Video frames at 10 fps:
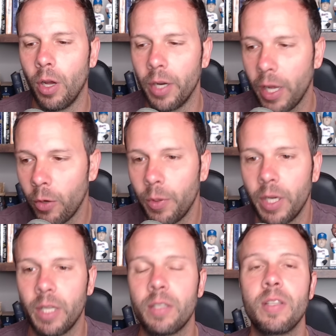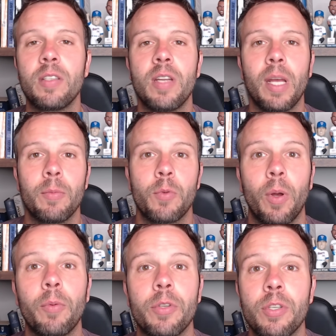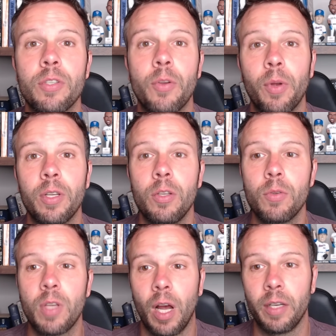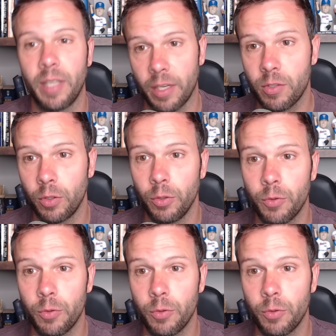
And how are we going to get to these names? Well, we're just going to use context clues.